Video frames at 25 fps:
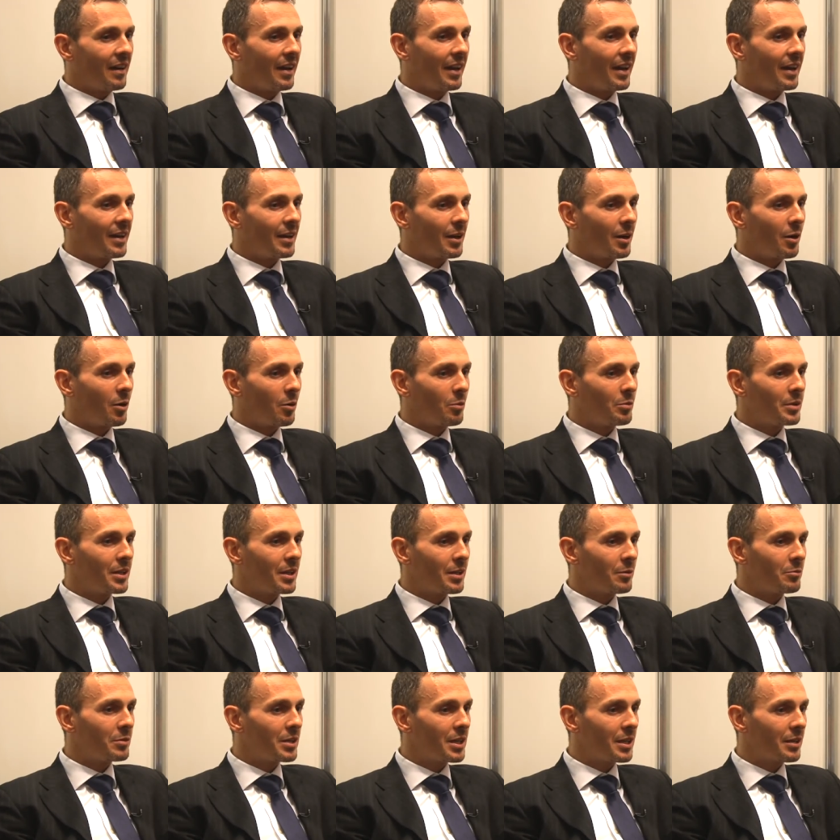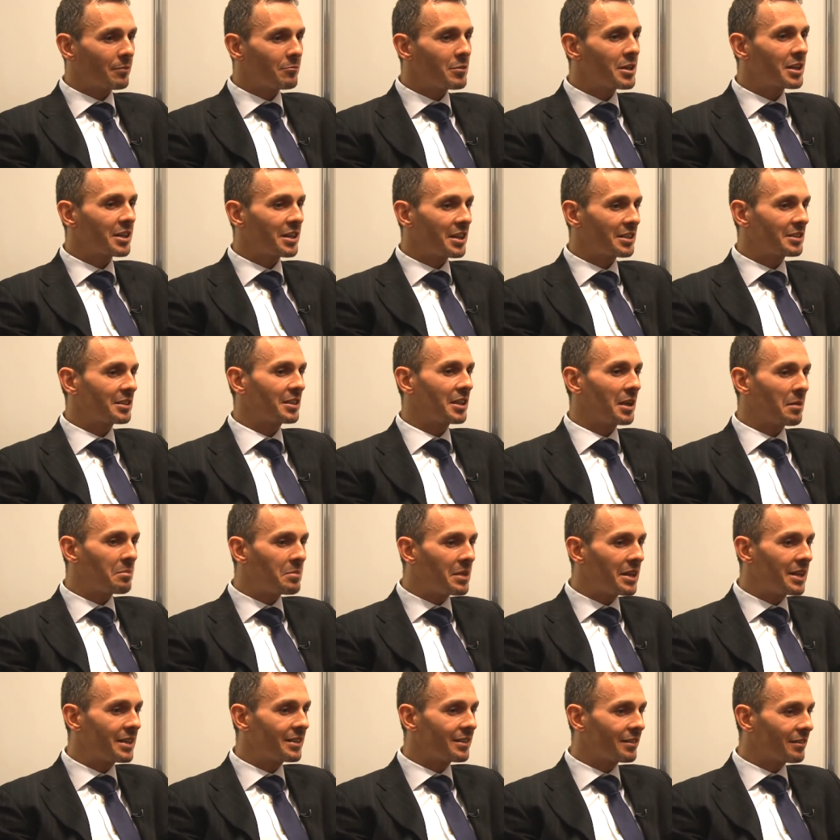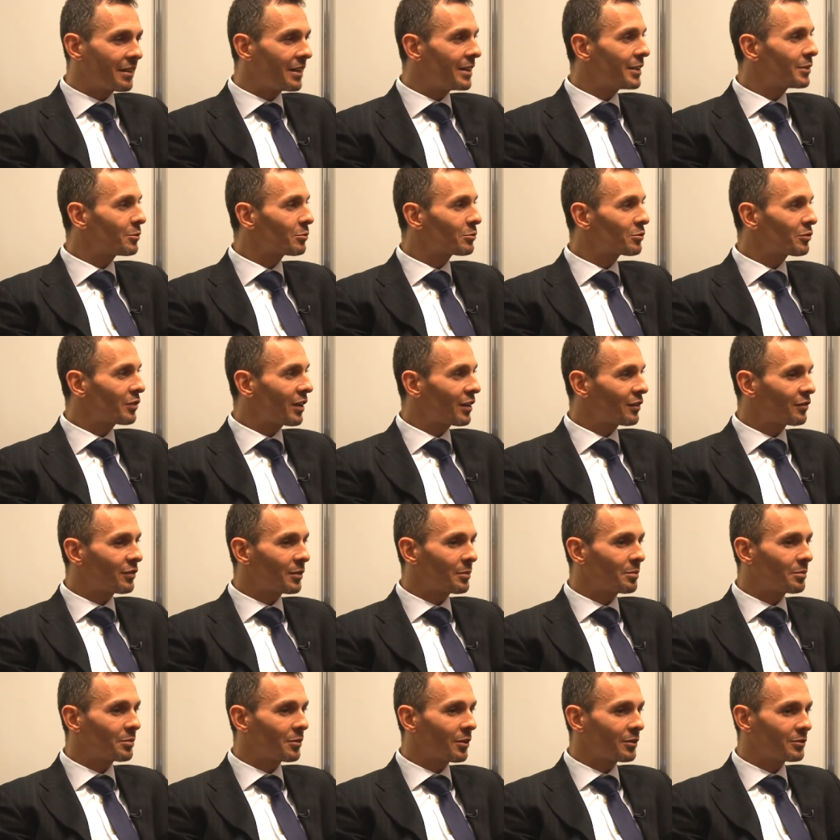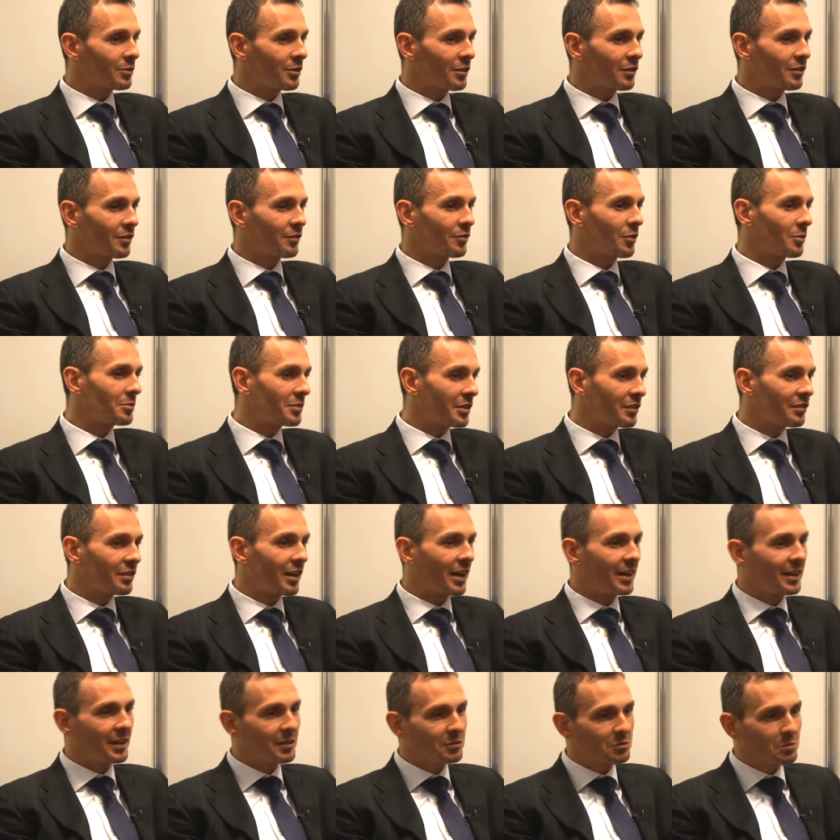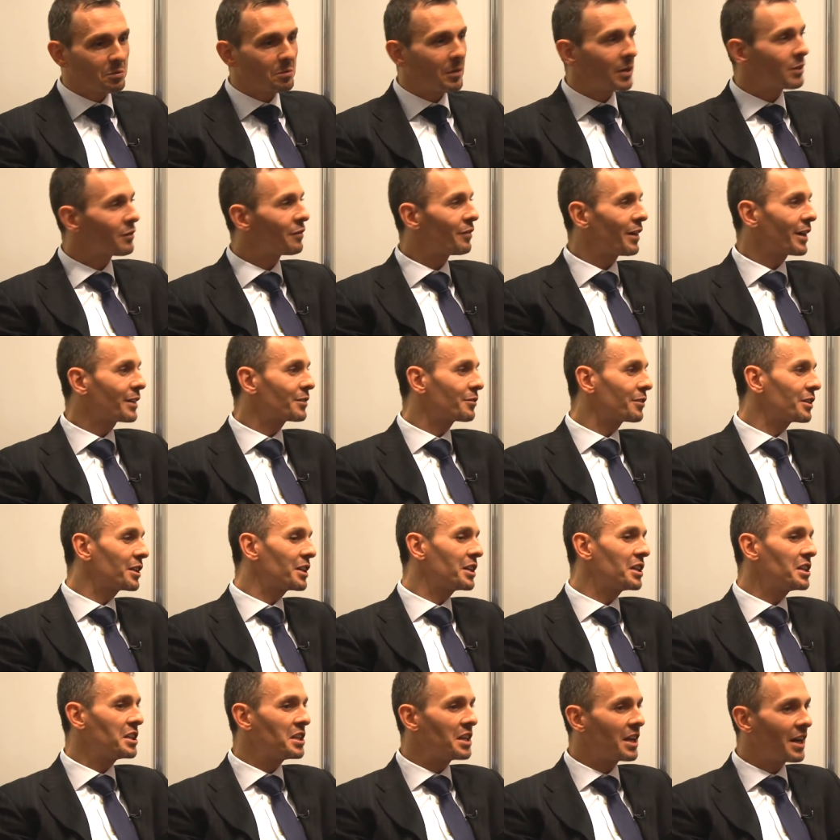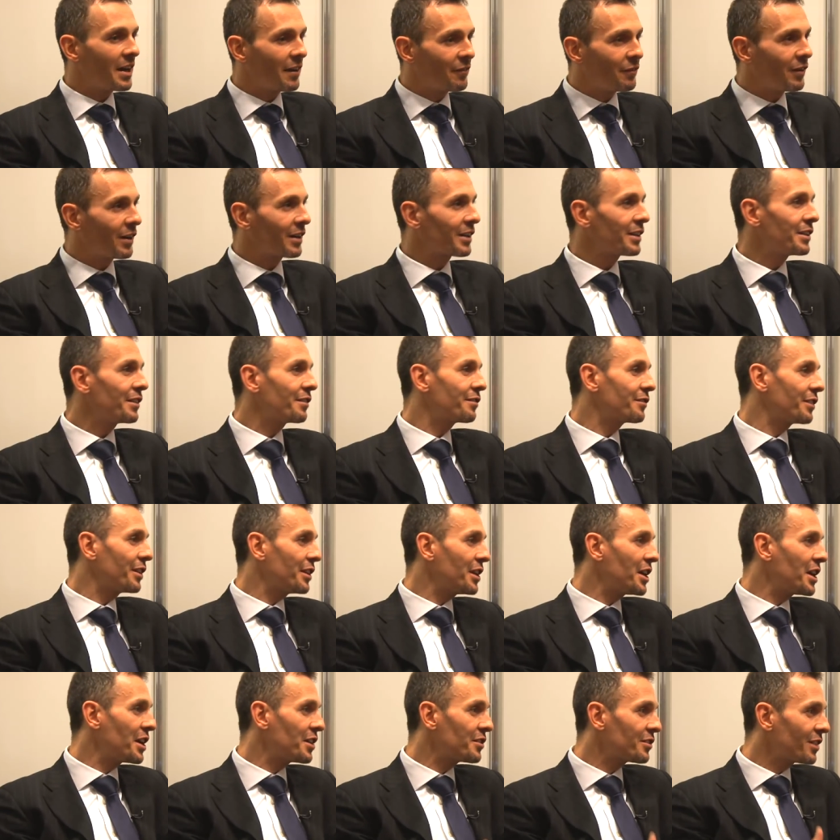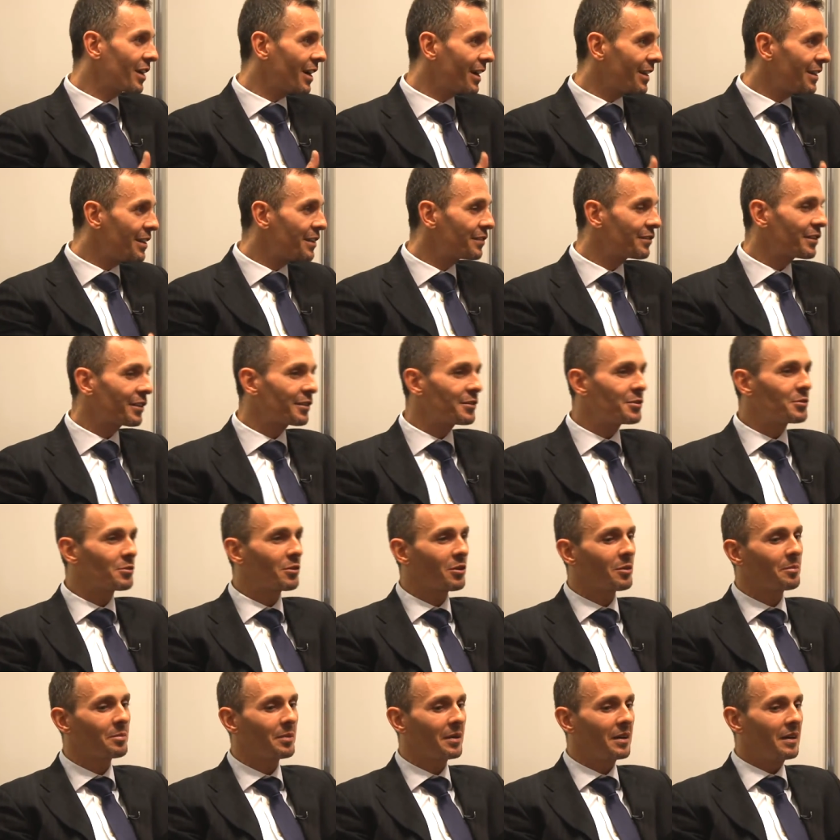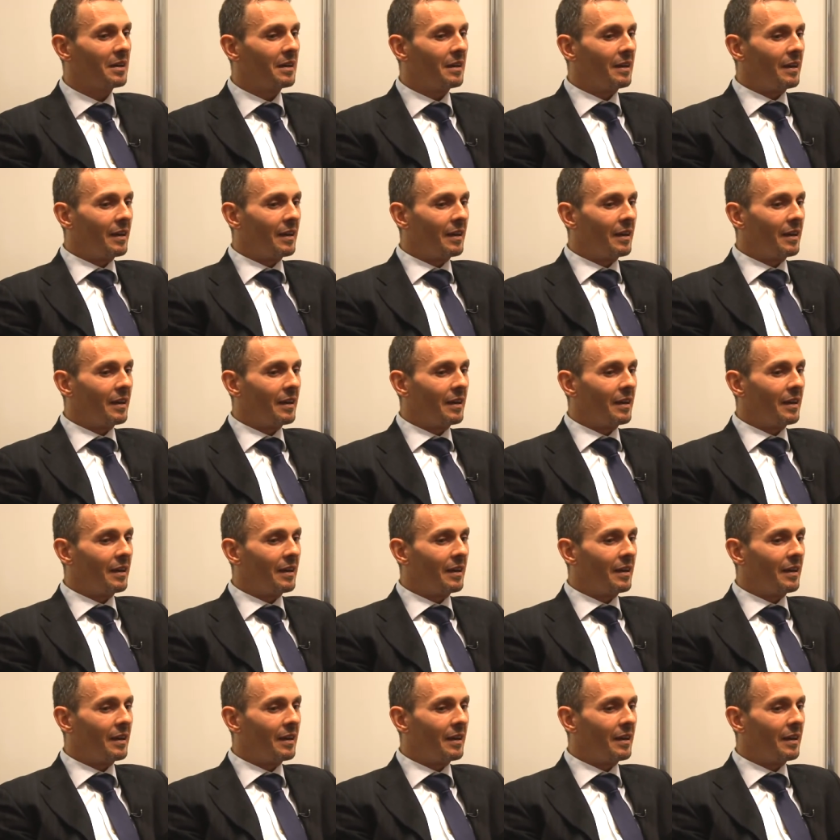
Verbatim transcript: and uh, we, we, we, created the ability really to transfer products from design into manufacturing in uh, Far East, in Asia, in Eastern Europe. Mm.